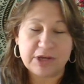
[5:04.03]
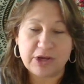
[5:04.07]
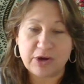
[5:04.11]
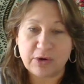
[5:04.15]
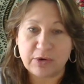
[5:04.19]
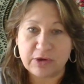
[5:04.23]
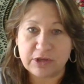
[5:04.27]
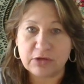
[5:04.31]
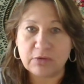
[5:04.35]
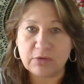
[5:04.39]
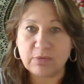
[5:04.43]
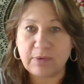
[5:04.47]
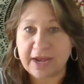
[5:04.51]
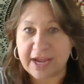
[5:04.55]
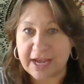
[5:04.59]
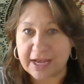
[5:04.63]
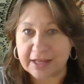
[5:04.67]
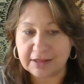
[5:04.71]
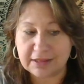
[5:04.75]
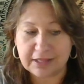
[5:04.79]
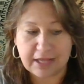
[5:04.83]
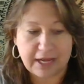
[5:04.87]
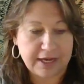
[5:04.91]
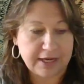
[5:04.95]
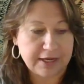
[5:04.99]
be going the way
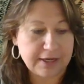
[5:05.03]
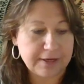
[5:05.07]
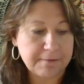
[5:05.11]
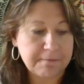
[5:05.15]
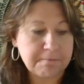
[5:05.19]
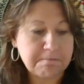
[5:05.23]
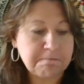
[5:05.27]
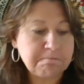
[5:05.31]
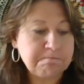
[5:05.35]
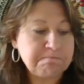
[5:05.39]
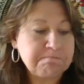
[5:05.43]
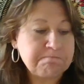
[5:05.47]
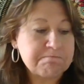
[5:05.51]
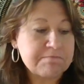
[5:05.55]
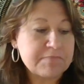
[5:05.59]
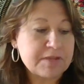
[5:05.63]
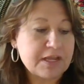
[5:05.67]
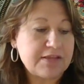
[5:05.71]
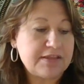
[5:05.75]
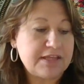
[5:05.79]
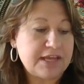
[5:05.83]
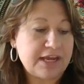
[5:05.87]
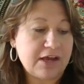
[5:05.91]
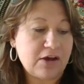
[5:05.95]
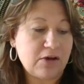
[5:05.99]
I'd like.
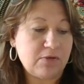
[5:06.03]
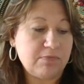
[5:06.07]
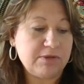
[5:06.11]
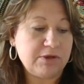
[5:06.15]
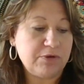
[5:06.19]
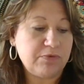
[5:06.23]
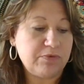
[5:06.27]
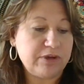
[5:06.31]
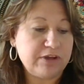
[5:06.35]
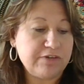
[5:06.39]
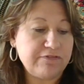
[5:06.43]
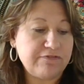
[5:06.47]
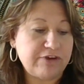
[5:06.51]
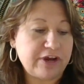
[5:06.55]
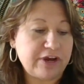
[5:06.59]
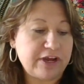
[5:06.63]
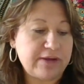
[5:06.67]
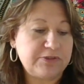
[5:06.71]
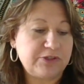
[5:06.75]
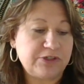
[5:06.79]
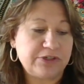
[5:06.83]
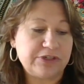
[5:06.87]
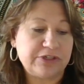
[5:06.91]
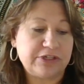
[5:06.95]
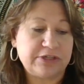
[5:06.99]
They help me reframe
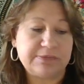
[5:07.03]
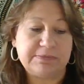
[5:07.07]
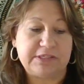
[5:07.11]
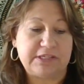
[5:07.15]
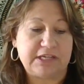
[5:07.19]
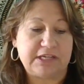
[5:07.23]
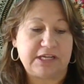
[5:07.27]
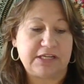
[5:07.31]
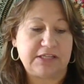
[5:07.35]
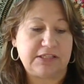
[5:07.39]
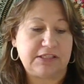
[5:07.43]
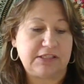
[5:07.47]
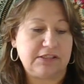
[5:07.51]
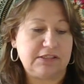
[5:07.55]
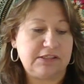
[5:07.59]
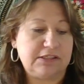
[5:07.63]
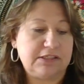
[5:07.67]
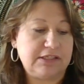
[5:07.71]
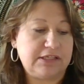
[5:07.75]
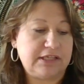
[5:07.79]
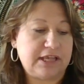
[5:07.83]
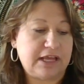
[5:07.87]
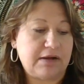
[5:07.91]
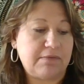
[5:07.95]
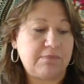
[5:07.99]
circumstances
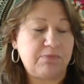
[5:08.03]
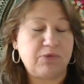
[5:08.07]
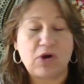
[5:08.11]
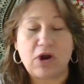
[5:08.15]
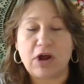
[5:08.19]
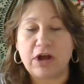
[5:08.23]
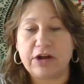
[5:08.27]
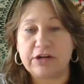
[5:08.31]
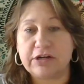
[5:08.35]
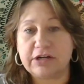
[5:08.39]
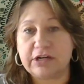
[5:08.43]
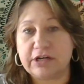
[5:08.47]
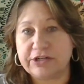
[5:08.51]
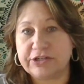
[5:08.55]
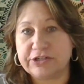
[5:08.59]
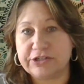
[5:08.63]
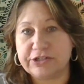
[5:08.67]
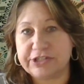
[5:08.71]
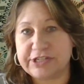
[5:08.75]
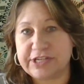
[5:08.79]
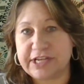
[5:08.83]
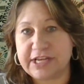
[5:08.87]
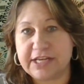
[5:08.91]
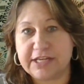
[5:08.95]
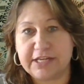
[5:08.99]
to get a broader
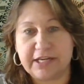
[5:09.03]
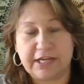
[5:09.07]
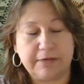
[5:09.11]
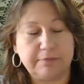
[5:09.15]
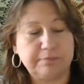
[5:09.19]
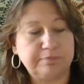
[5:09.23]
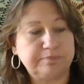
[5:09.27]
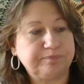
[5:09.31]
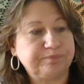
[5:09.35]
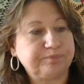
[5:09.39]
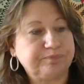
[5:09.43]
understanding.